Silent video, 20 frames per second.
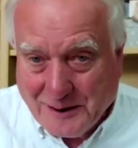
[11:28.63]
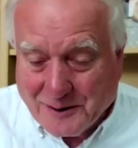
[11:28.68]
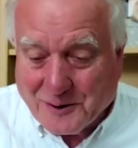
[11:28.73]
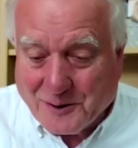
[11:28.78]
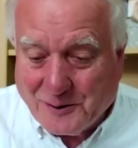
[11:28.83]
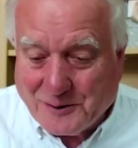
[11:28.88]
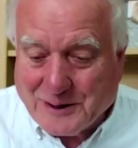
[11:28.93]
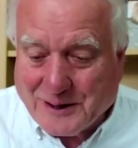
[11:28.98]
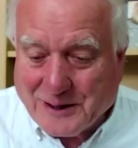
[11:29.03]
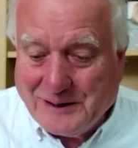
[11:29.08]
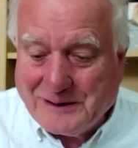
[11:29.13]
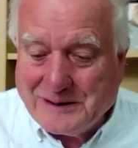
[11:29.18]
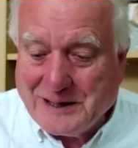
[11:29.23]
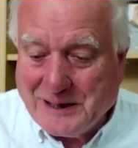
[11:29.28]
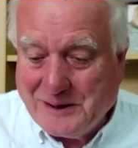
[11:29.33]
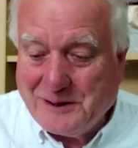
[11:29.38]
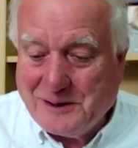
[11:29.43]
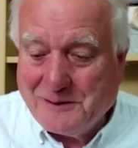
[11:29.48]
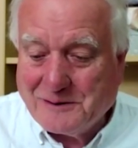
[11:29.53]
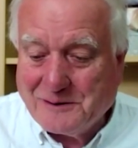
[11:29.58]
could
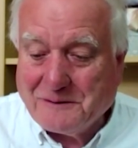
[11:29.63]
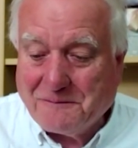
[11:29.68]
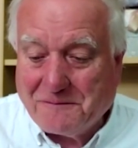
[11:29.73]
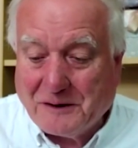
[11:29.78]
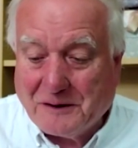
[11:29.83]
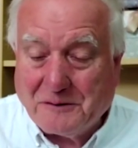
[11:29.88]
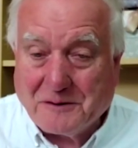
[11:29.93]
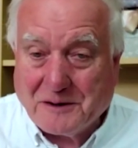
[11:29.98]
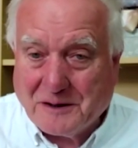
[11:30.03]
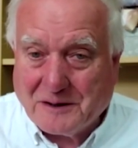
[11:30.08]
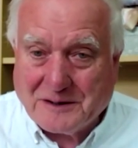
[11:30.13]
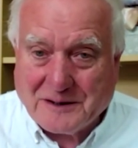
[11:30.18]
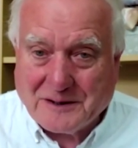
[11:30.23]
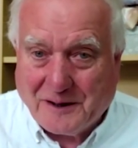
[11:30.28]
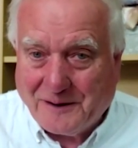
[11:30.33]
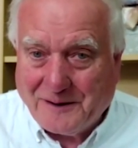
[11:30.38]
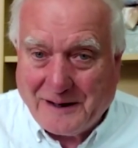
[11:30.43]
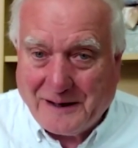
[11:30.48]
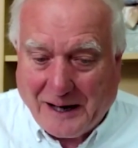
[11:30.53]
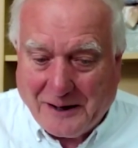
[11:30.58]
continue to focus
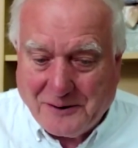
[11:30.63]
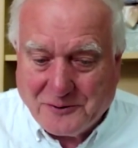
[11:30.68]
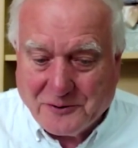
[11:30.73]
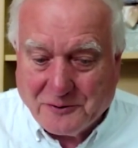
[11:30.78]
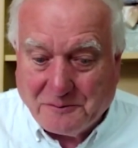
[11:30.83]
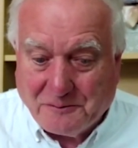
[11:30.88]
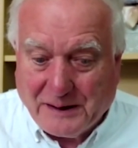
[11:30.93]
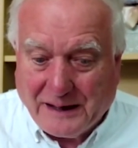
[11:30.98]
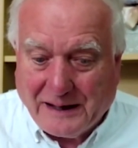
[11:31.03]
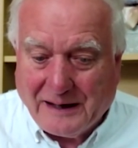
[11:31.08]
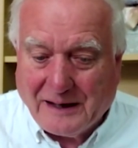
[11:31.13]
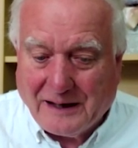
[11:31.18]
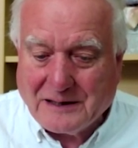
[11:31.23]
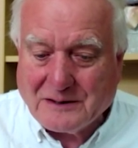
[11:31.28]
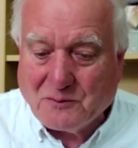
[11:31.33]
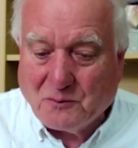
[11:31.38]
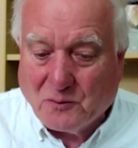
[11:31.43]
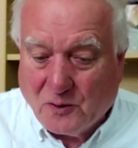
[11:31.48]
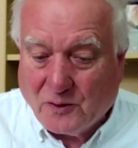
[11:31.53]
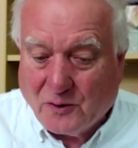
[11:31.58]
on Andrew
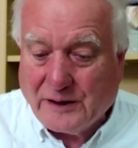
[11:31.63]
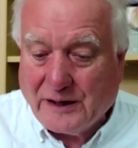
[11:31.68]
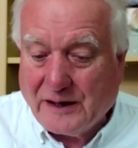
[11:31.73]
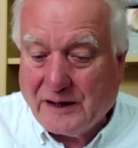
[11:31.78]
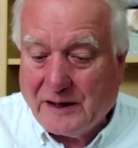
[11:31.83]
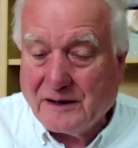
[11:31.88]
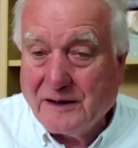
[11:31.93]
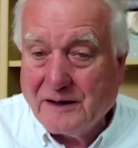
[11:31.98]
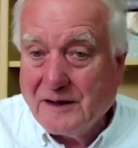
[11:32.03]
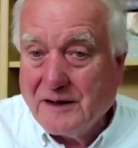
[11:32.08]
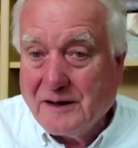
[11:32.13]
Bailey's warning